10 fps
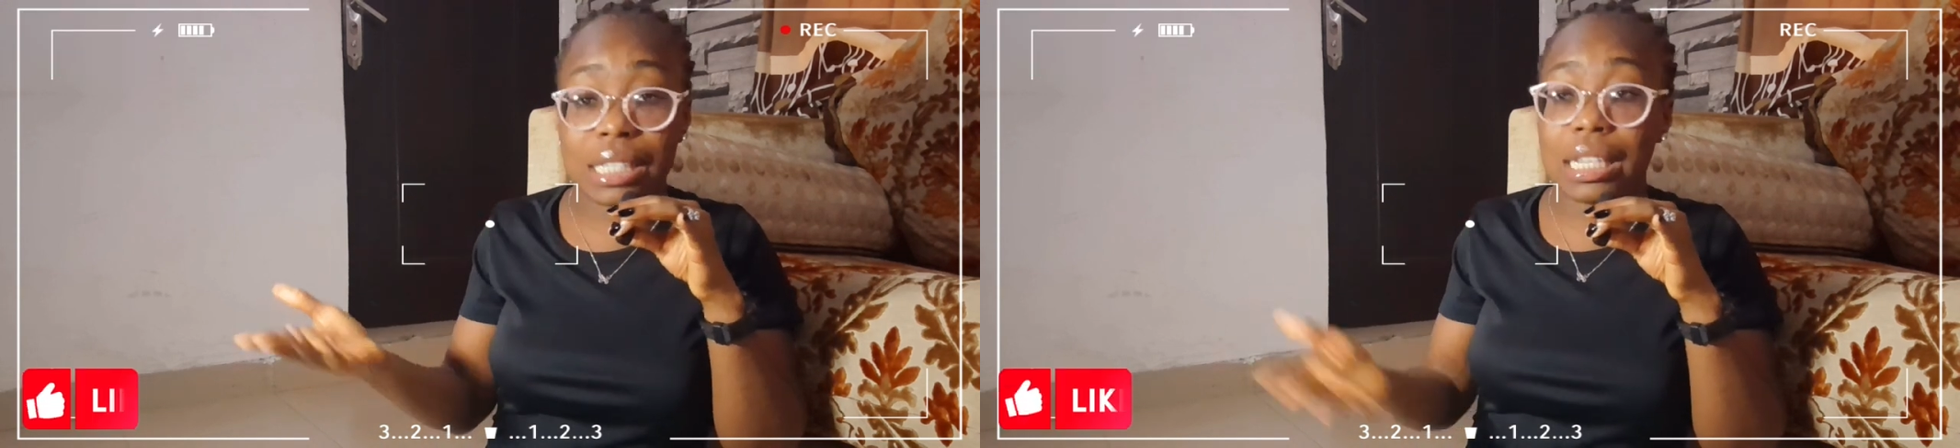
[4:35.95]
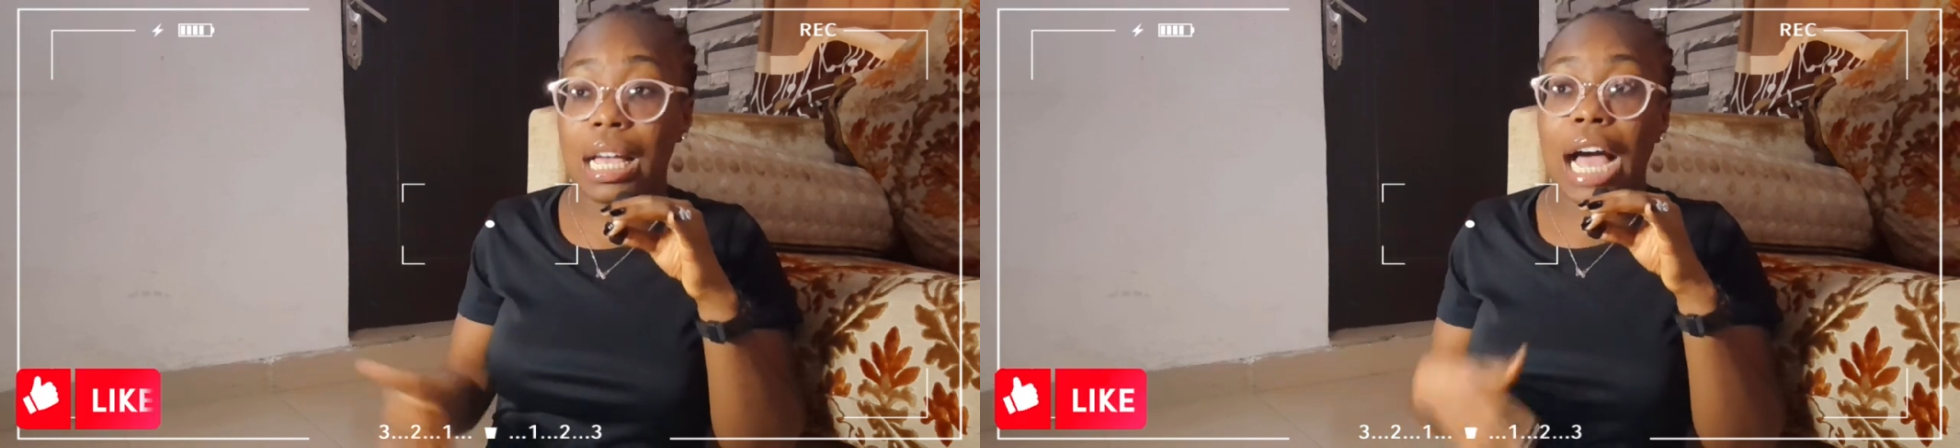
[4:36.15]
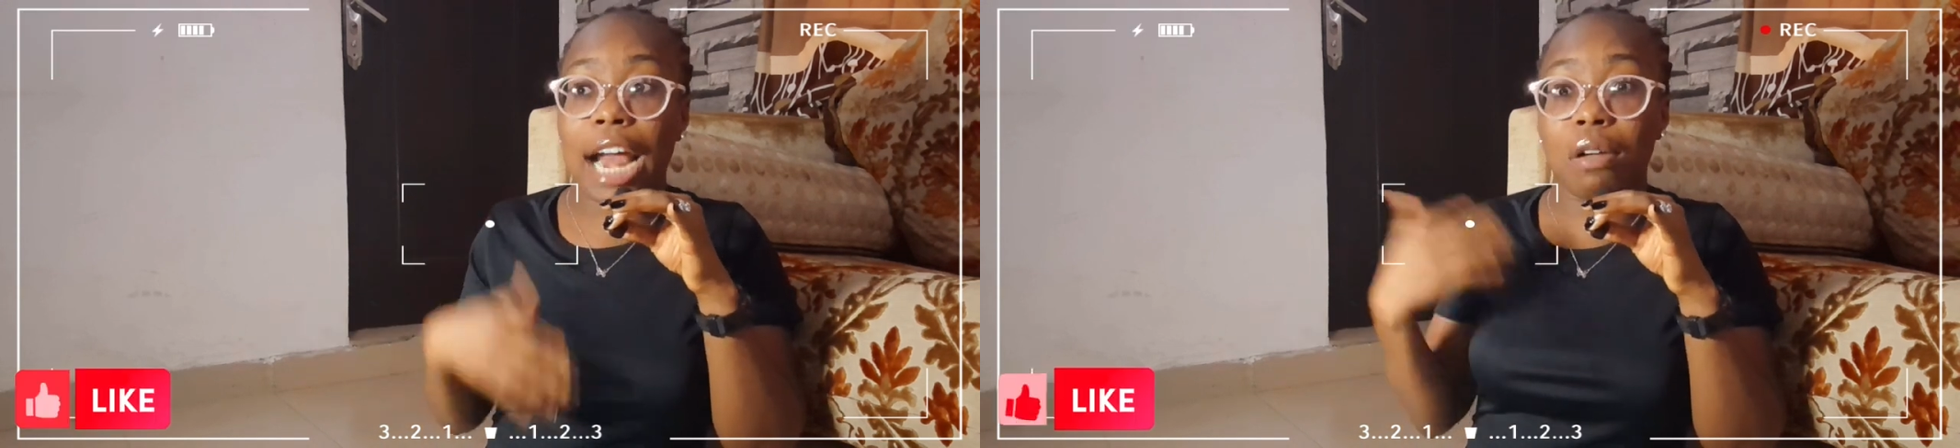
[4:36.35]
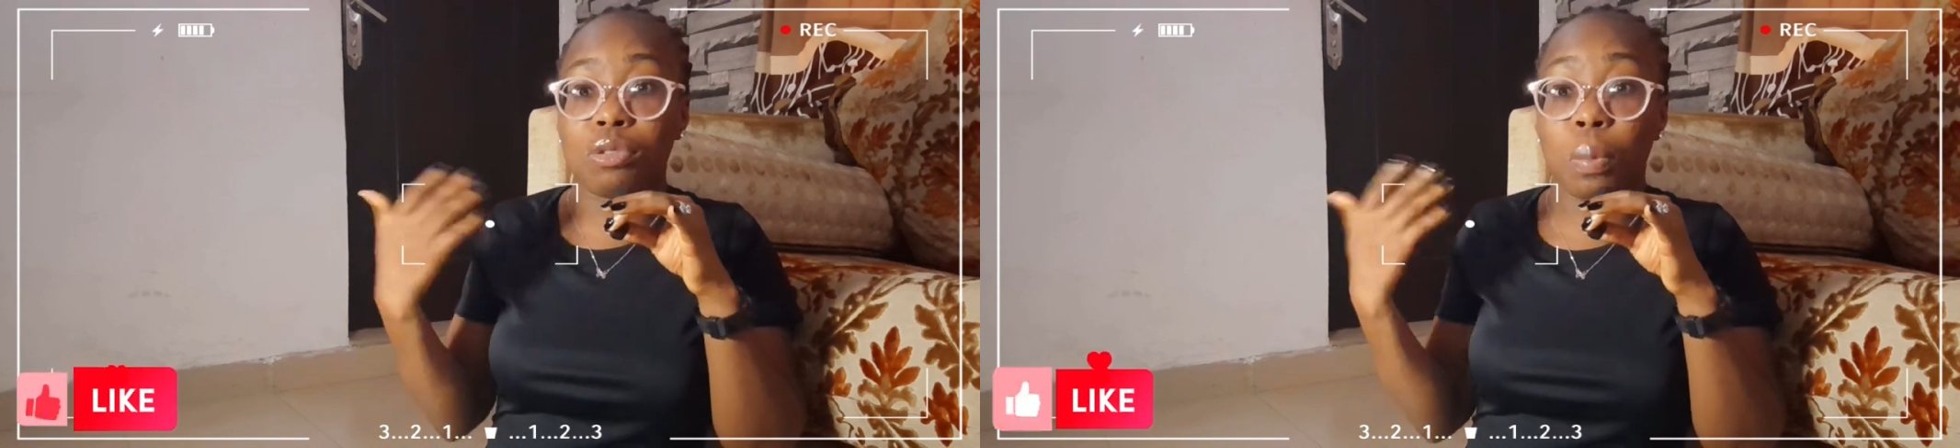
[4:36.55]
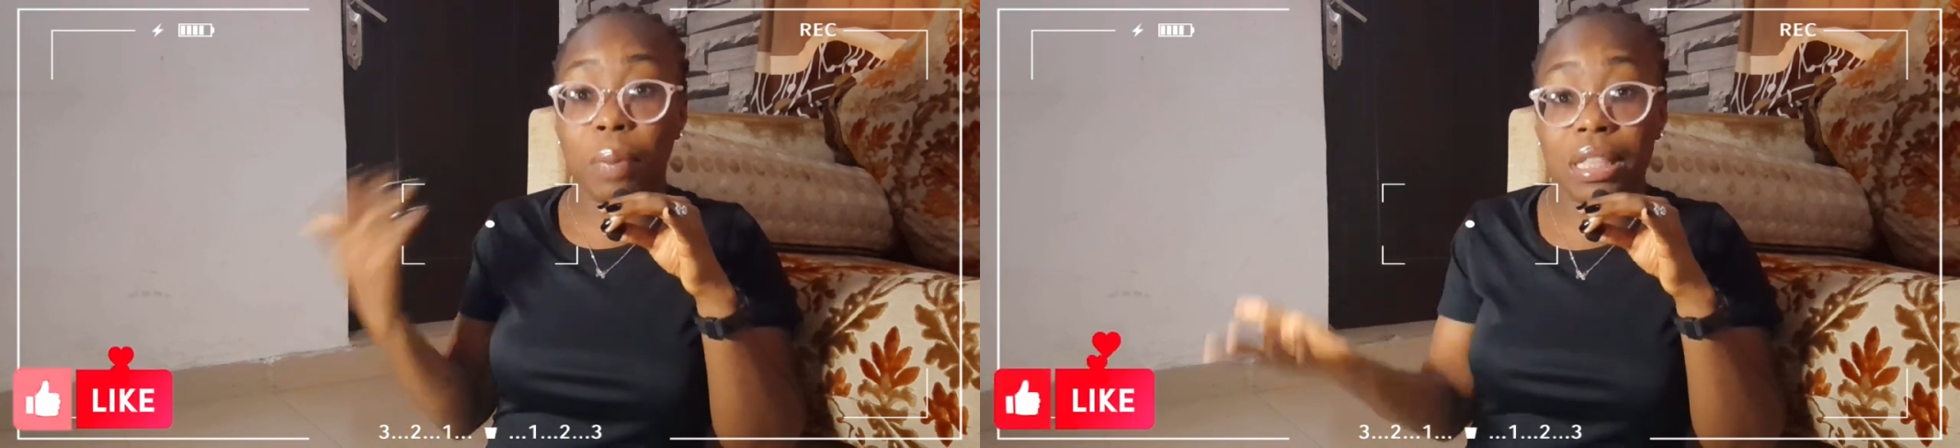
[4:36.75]
and also
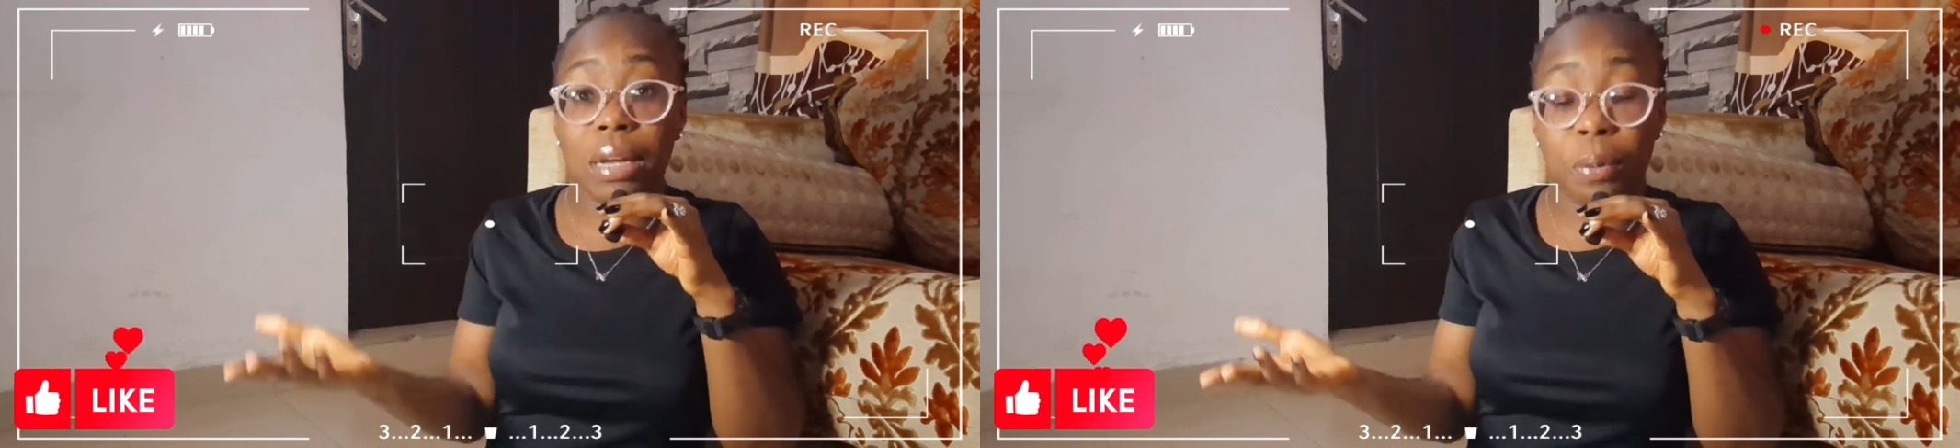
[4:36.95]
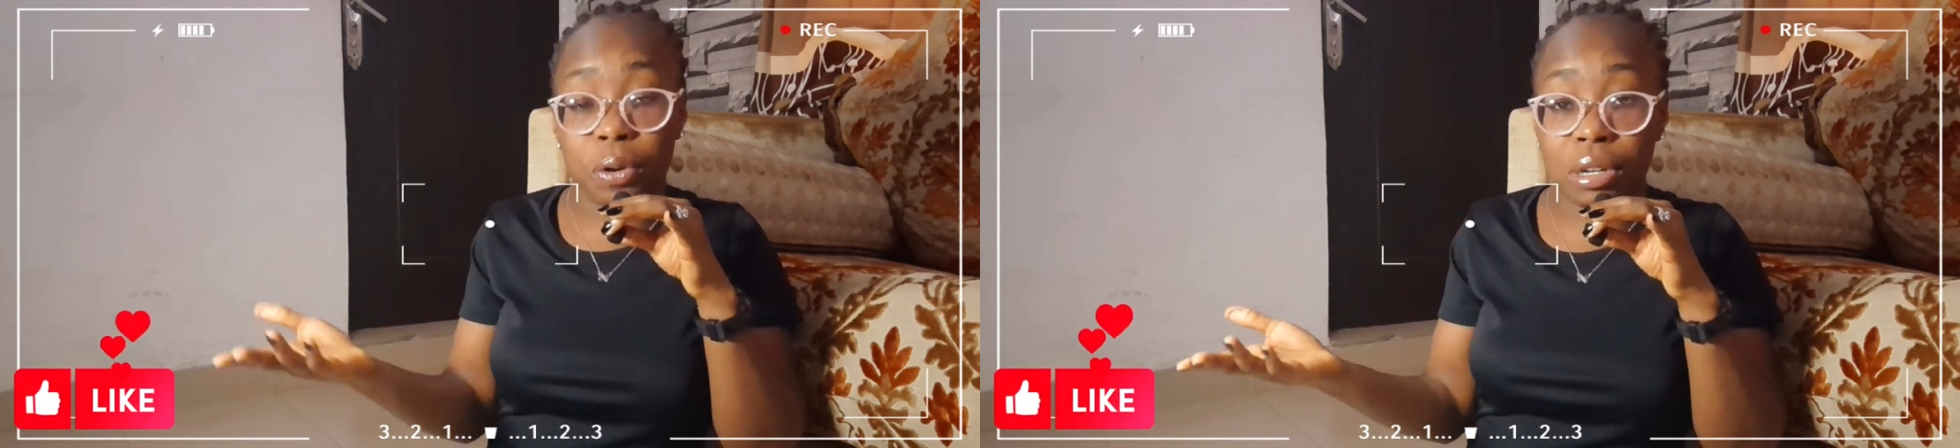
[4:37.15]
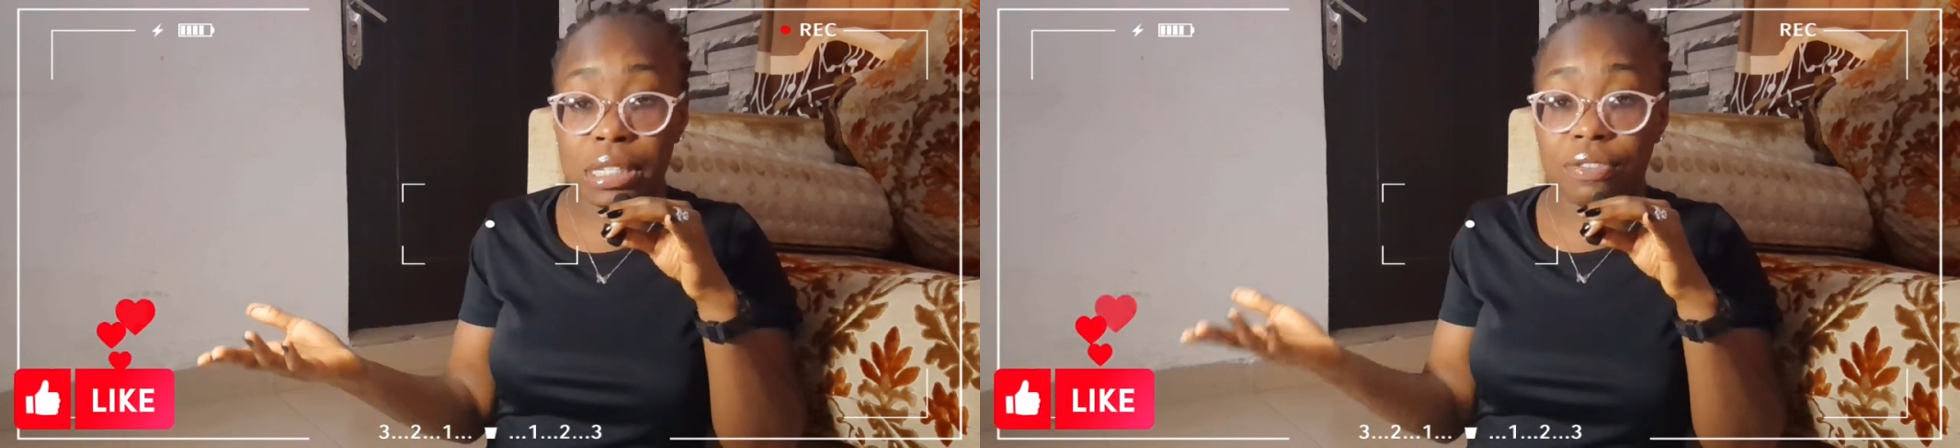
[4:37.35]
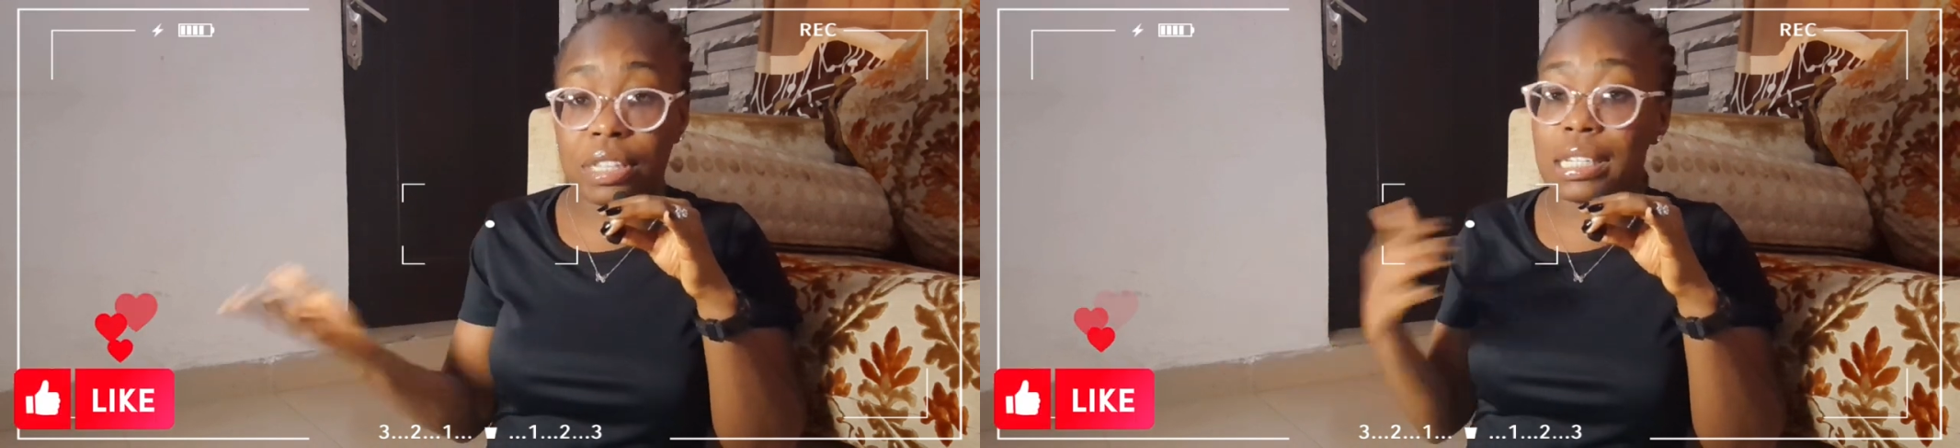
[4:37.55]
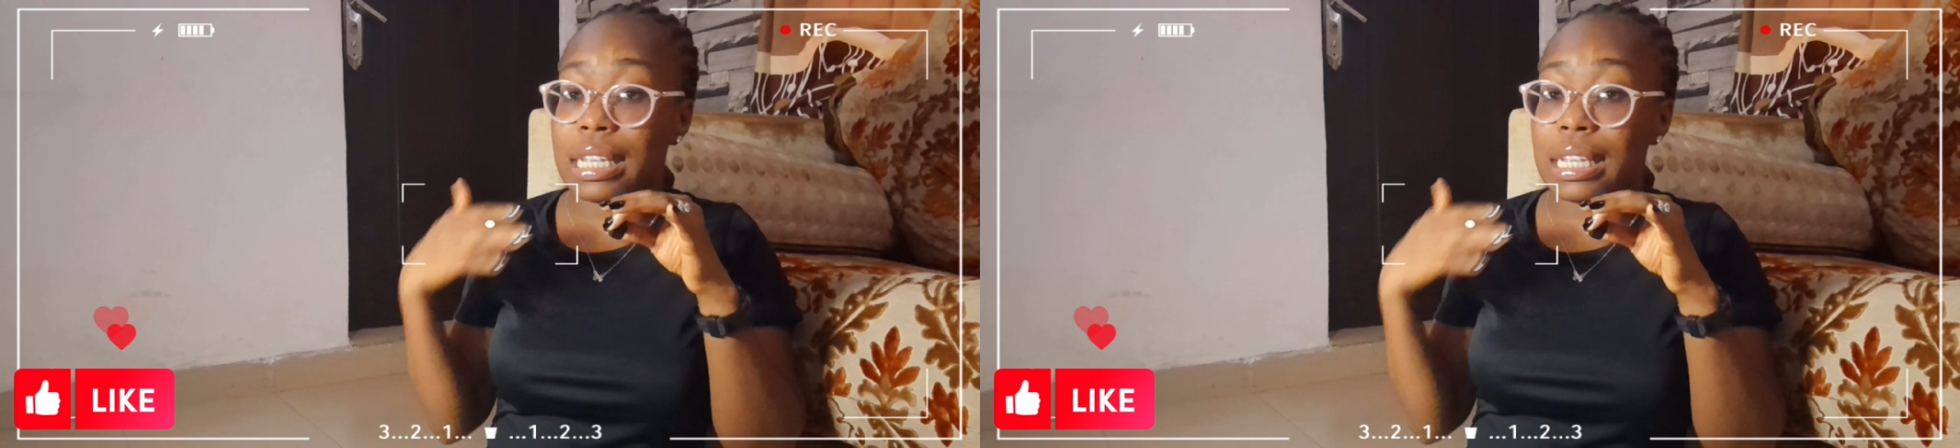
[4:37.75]
better productivity